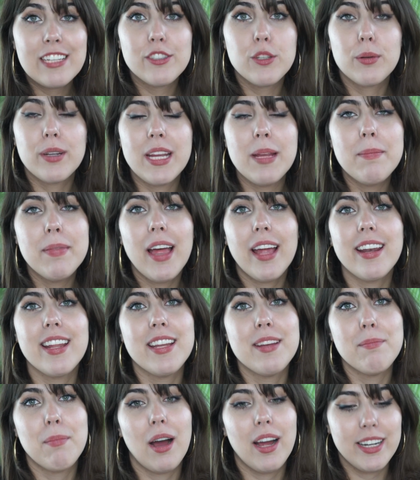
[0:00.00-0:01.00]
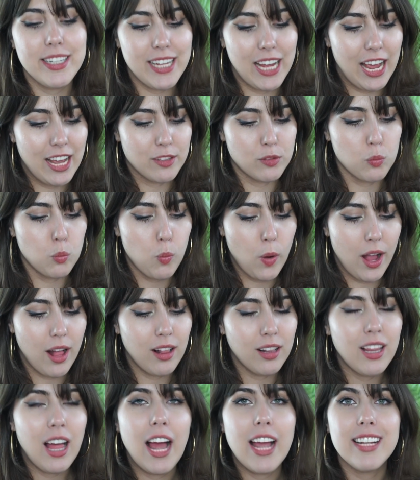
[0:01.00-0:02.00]
So keep that in mind as
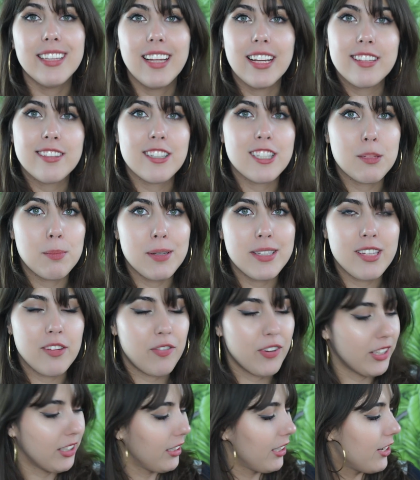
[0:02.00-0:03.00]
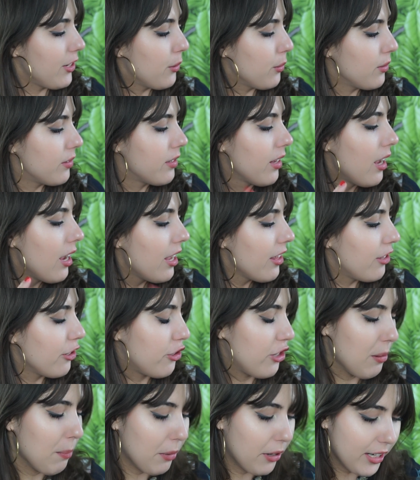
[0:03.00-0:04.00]
well. I like to specifically use the
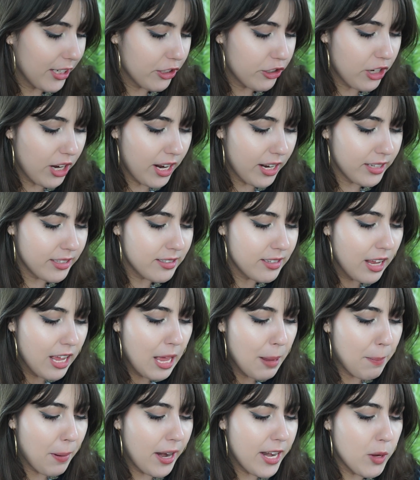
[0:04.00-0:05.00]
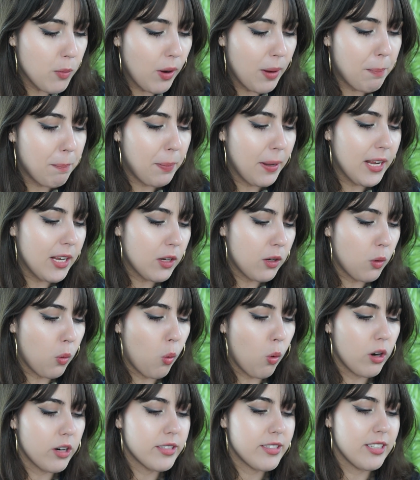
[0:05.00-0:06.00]
shimmering shades, but anyway, Pink
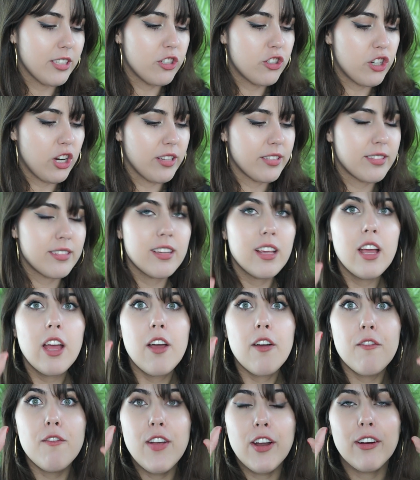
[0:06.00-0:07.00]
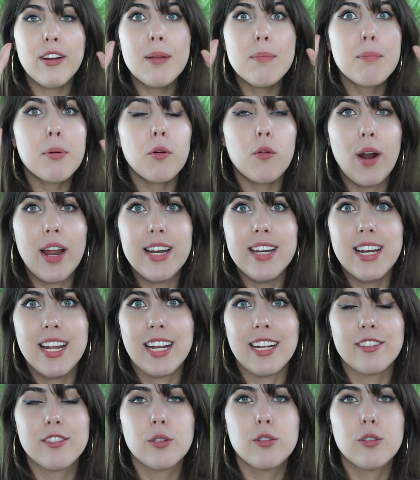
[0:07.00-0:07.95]
Quartz is just very brightening.